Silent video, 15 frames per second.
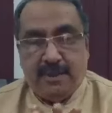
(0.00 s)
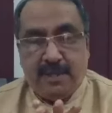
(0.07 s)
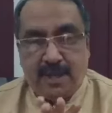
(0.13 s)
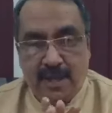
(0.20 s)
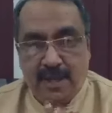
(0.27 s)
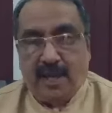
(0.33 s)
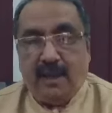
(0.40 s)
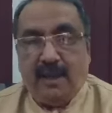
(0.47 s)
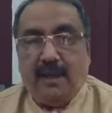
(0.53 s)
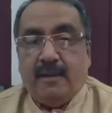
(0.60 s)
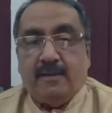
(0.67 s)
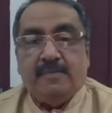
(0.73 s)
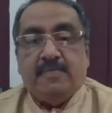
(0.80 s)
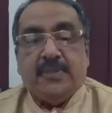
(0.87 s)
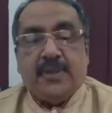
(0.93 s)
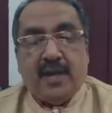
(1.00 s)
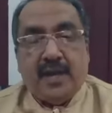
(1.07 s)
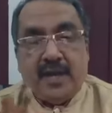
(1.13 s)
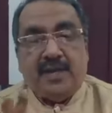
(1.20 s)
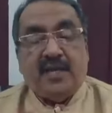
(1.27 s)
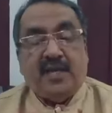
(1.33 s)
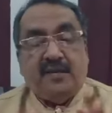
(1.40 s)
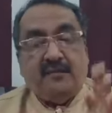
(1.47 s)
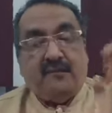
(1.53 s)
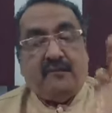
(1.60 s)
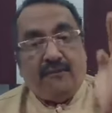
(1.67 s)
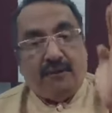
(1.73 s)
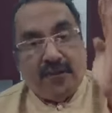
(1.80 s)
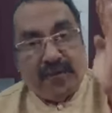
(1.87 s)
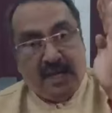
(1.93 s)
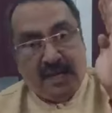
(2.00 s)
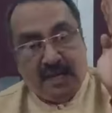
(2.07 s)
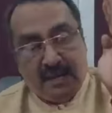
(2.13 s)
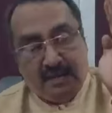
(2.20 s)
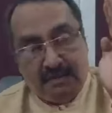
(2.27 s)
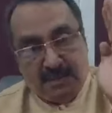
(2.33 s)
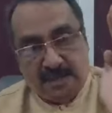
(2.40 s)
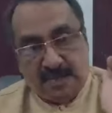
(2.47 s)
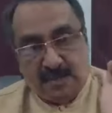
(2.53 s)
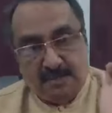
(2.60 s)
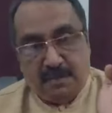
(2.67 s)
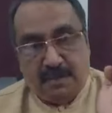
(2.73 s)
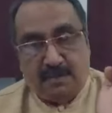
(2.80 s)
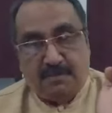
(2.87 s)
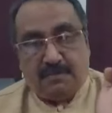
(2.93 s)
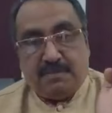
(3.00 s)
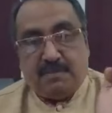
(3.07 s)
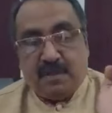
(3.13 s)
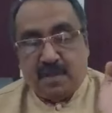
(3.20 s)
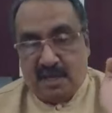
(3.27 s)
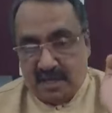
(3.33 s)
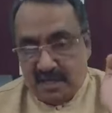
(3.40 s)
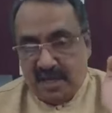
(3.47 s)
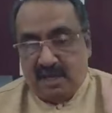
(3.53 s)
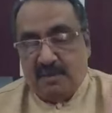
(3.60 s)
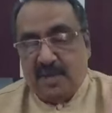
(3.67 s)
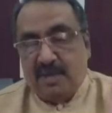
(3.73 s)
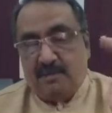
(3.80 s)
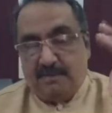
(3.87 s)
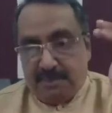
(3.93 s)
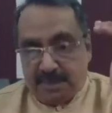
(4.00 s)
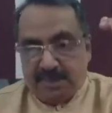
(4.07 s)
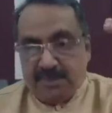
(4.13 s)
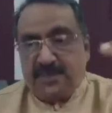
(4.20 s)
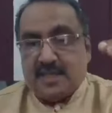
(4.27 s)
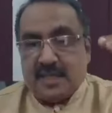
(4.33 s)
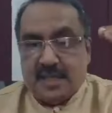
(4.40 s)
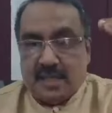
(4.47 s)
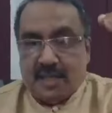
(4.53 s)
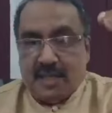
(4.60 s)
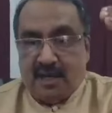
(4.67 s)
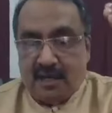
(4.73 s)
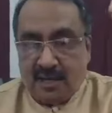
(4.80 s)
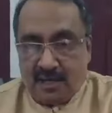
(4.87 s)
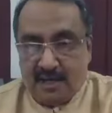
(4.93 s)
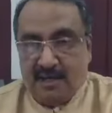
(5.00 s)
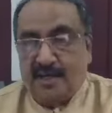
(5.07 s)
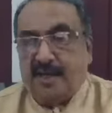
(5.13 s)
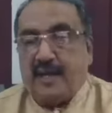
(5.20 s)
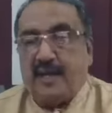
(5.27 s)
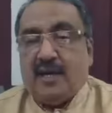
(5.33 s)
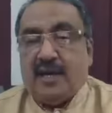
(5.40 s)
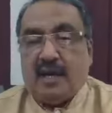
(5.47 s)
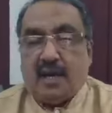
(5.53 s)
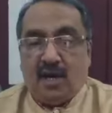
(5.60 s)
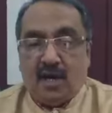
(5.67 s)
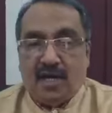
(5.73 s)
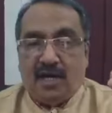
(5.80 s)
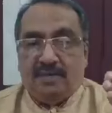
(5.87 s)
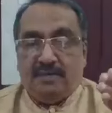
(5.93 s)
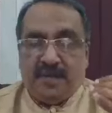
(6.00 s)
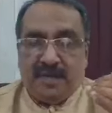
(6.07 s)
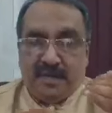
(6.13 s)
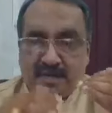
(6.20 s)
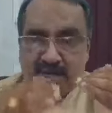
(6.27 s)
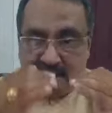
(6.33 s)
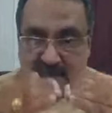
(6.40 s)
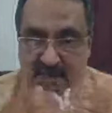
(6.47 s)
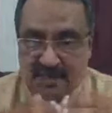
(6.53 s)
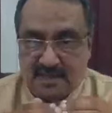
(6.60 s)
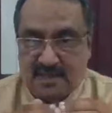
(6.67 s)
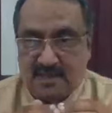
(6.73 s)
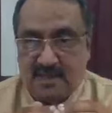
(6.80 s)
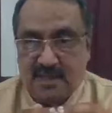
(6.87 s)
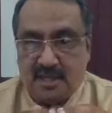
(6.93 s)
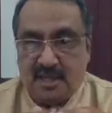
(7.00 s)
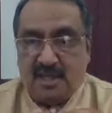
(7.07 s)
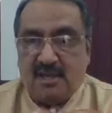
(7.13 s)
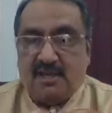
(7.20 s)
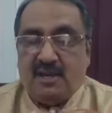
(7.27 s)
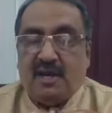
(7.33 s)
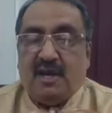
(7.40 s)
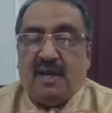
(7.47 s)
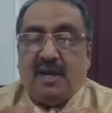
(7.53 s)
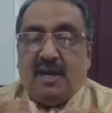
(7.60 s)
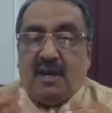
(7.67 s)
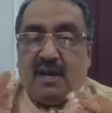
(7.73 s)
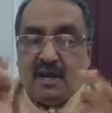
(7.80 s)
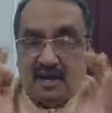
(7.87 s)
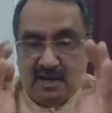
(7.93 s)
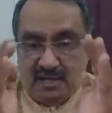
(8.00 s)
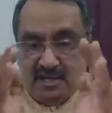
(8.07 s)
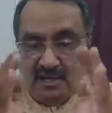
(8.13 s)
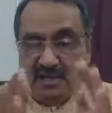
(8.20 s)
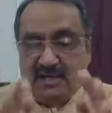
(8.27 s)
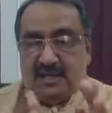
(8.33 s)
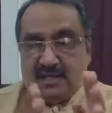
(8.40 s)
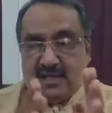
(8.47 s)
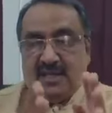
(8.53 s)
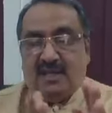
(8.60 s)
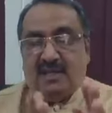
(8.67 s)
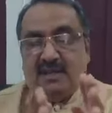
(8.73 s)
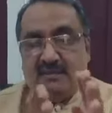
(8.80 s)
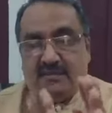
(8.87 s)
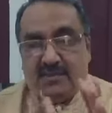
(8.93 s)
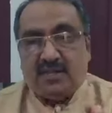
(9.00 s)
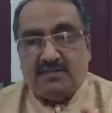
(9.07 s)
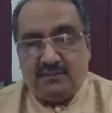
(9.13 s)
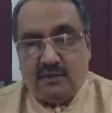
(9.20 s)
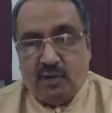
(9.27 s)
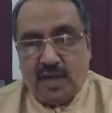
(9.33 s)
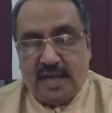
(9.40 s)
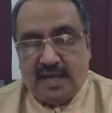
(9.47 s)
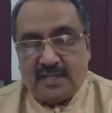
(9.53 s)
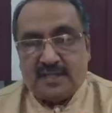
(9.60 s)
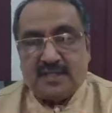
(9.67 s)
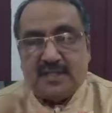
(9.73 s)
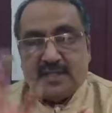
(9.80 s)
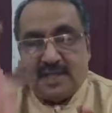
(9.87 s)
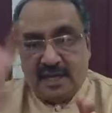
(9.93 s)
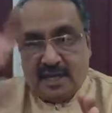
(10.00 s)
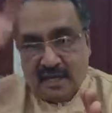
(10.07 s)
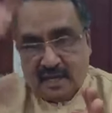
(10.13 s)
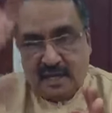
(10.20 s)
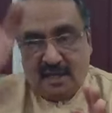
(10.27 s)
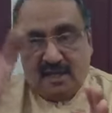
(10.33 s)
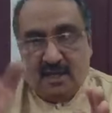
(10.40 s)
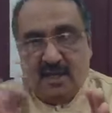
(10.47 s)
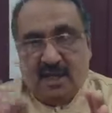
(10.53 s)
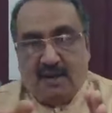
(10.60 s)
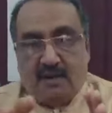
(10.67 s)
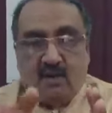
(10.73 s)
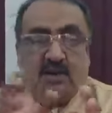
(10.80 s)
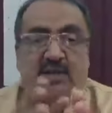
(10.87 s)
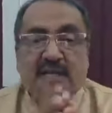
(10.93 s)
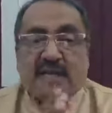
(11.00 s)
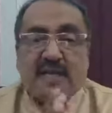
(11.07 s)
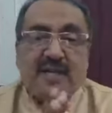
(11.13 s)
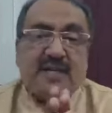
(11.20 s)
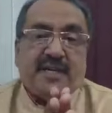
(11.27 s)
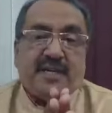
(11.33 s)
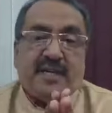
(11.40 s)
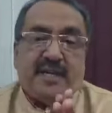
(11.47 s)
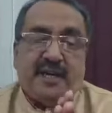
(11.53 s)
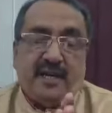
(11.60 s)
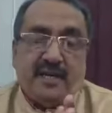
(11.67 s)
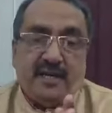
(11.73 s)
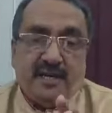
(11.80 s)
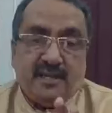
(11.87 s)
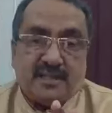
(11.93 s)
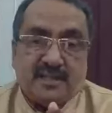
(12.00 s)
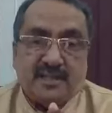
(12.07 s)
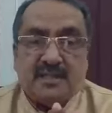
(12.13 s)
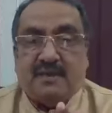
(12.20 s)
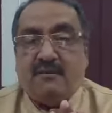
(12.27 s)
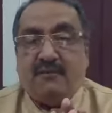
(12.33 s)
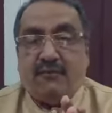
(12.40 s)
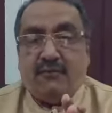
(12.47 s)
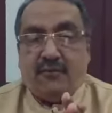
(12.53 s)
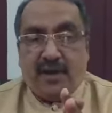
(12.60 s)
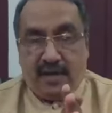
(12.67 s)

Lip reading: NPA. And if principal EMI plus holiday period interest, say if it is 4 lakhs, then amount credited is